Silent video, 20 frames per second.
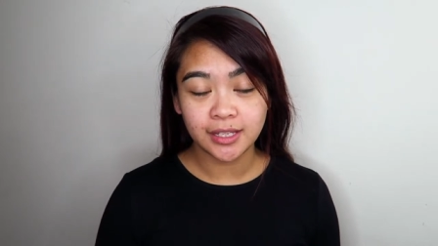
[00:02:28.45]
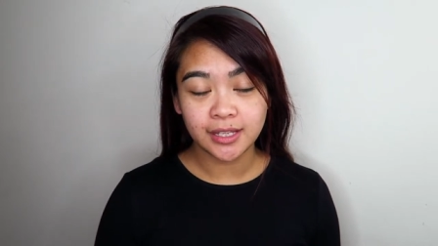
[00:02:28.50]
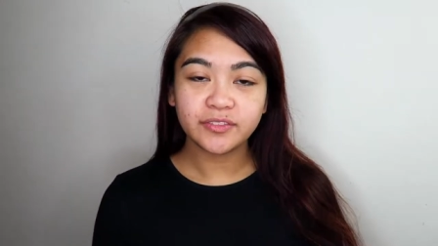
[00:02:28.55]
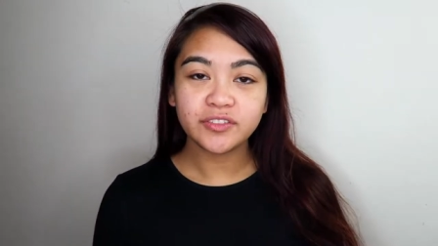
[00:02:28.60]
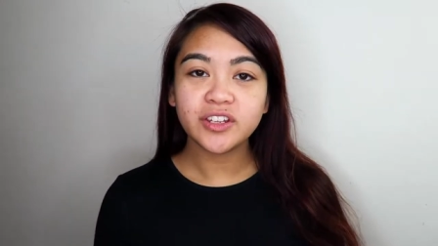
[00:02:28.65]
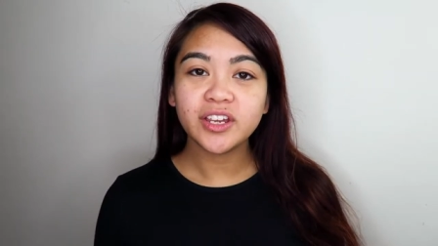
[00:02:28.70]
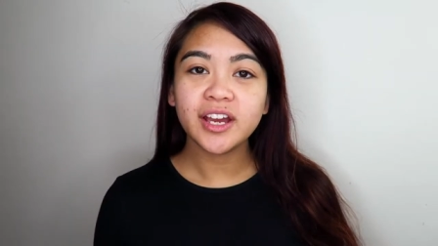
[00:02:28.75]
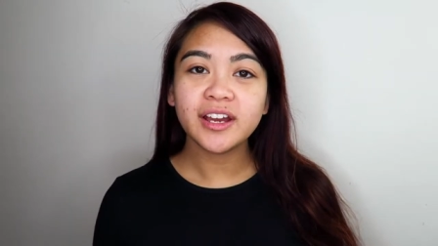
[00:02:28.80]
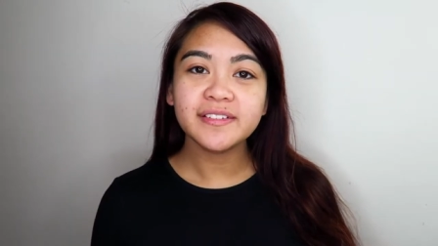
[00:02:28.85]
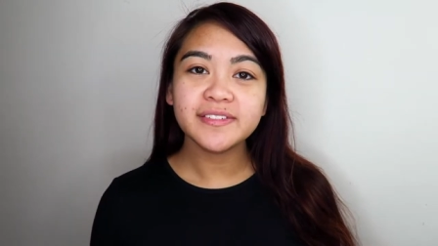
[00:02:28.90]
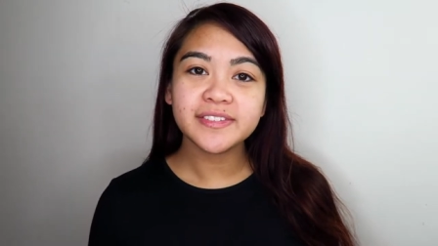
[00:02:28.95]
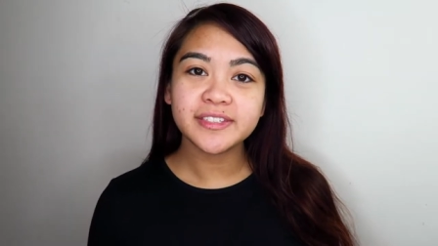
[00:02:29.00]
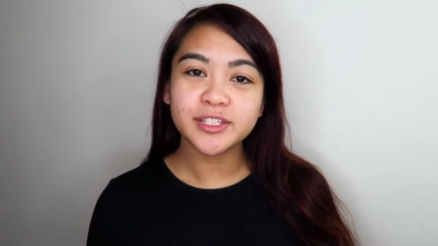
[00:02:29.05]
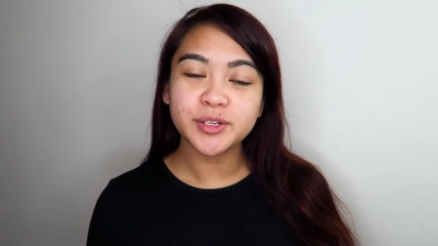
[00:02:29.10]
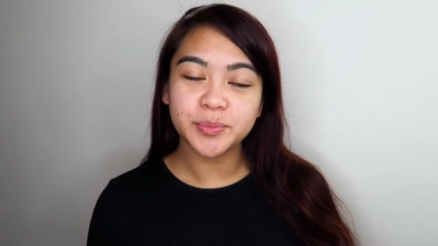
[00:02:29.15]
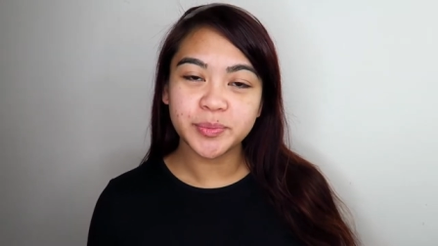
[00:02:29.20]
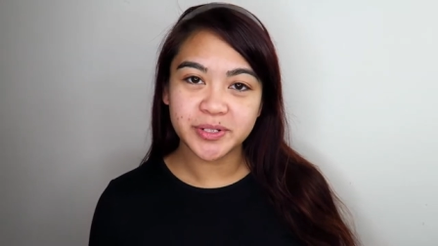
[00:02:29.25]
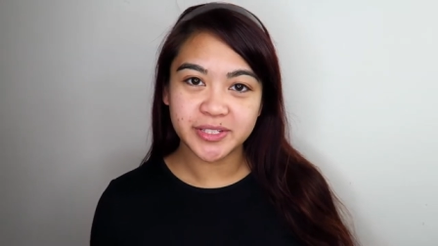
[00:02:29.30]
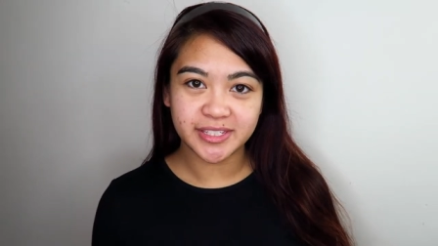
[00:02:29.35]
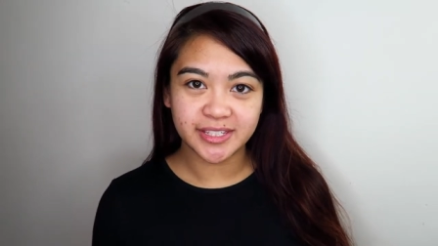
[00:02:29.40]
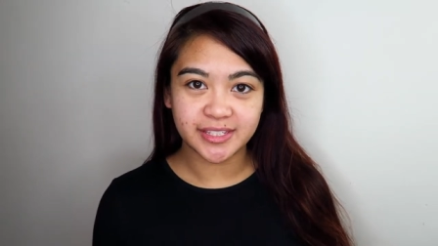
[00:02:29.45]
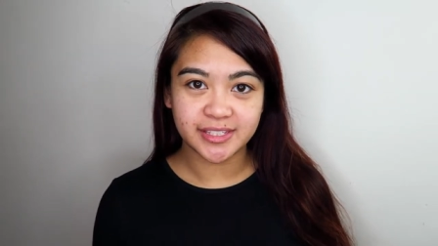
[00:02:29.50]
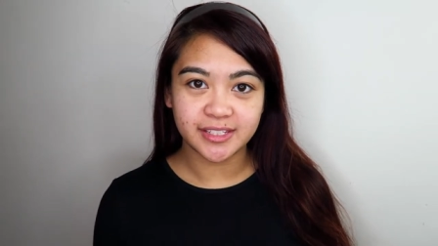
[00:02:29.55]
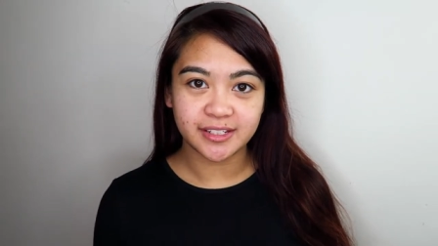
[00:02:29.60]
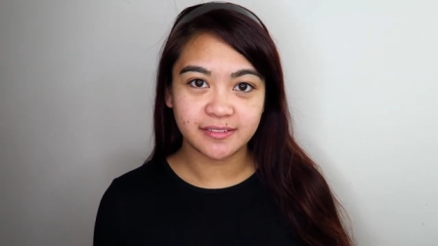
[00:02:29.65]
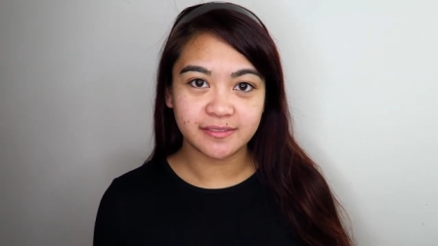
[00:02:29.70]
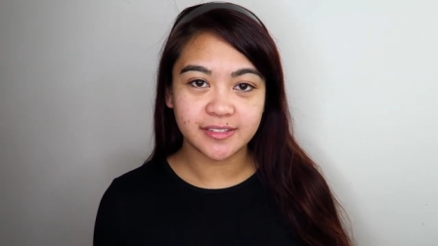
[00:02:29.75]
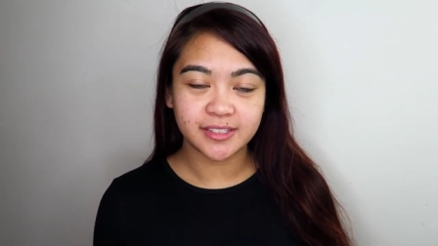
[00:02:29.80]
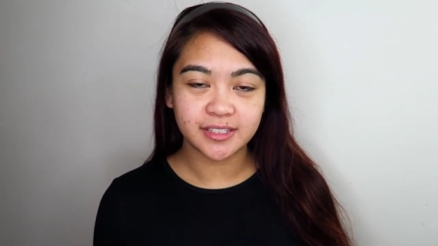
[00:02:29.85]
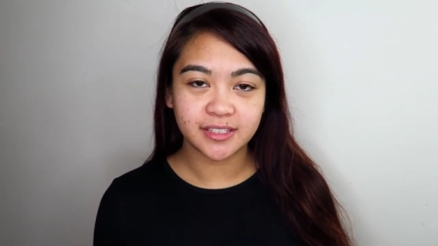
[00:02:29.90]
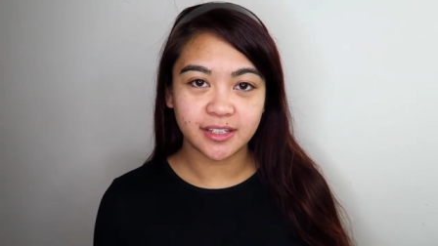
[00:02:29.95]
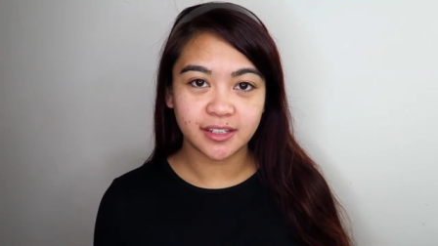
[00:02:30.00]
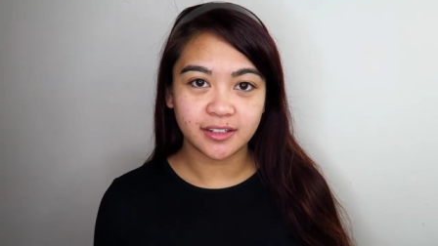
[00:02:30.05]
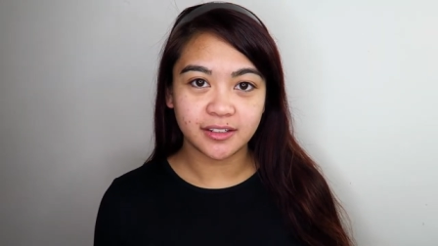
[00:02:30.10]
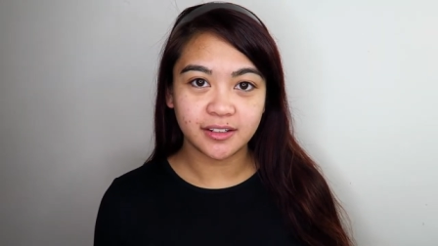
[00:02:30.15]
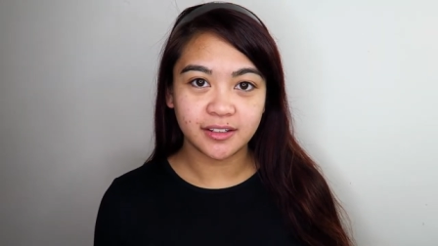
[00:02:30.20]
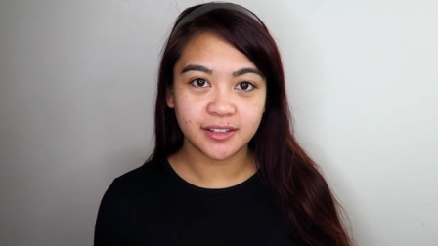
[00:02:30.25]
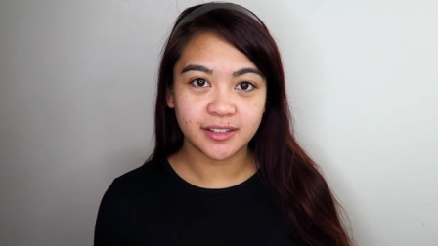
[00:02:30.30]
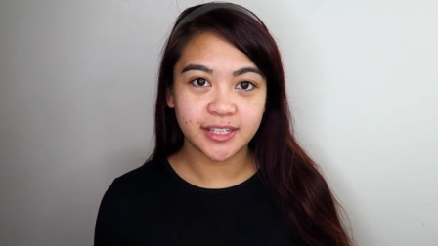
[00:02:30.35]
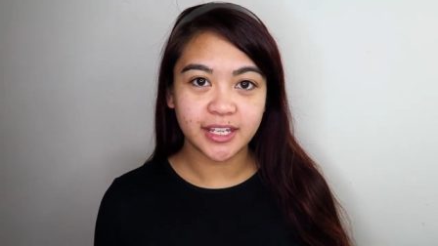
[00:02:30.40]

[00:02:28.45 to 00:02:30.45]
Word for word: If you have super sensitive skin,